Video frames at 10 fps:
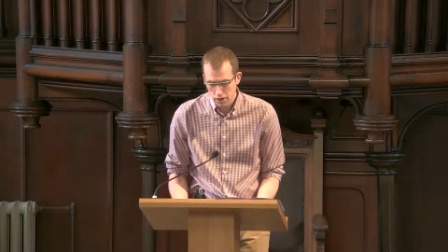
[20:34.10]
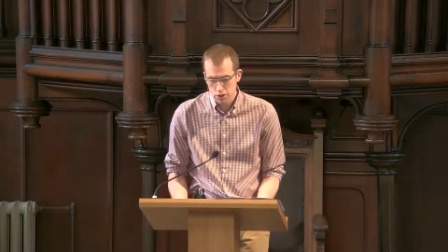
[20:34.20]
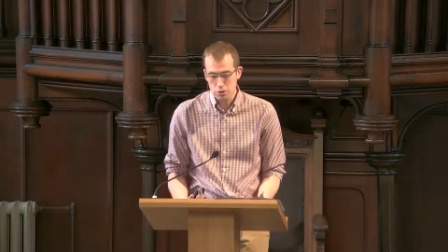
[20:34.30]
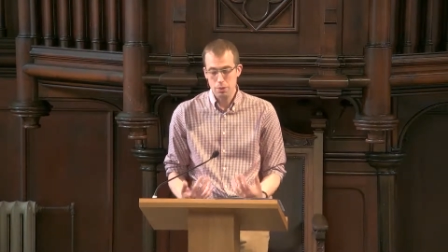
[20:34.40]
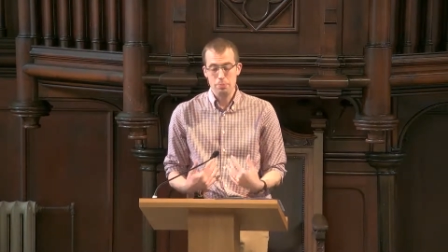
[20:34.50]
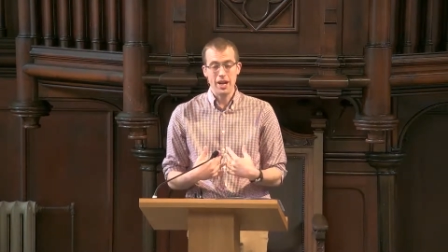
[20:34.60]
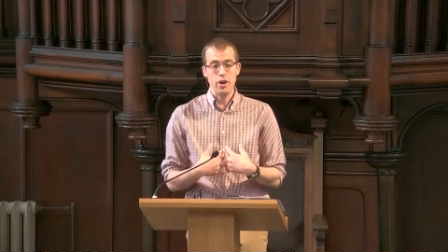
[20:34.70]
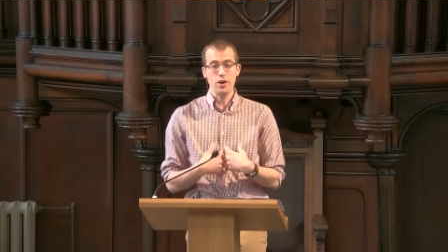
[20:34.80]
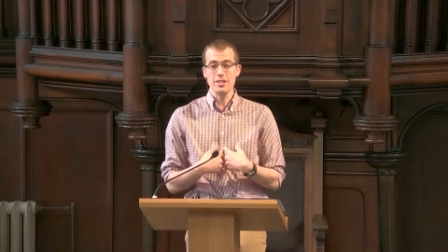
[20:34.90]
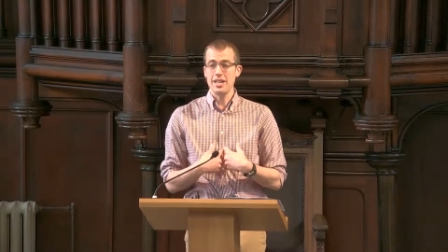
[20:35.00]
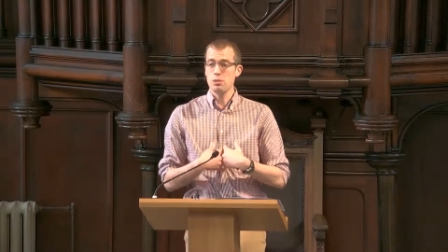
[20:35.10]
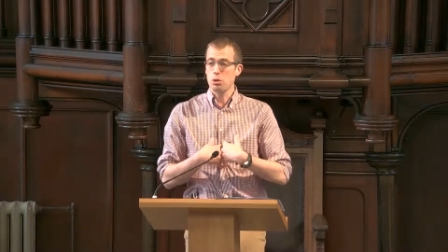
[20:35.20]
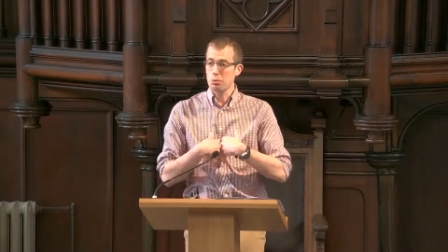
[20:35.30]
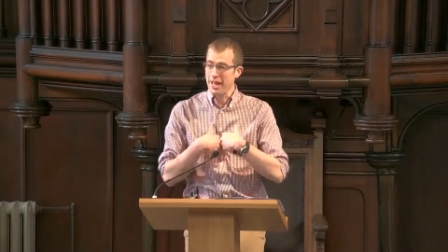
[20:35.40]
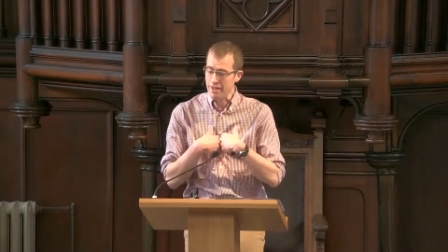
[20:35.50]
Do we prioritize what
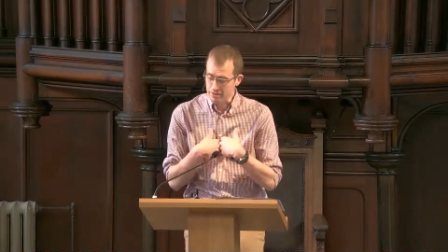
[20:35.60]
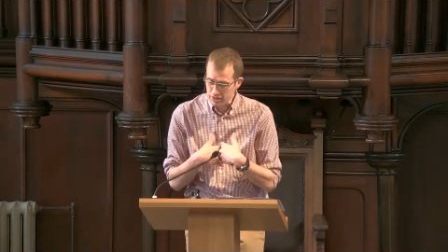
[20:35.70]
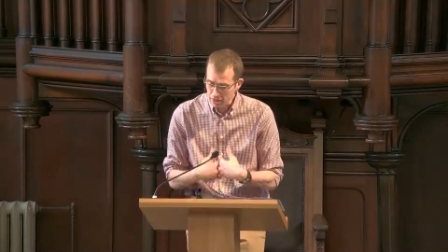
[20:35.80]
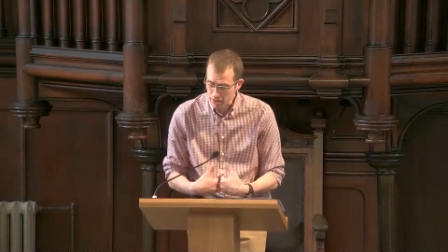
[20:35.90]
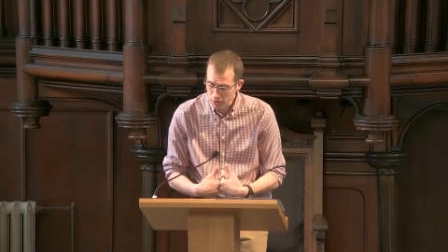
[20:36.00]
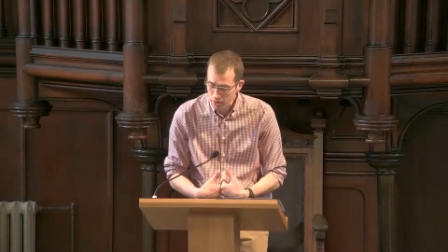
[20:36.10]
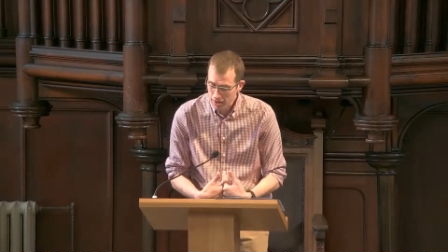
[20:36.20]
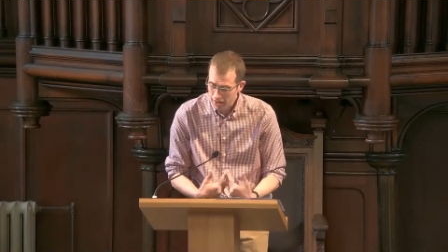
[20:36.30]
we have now,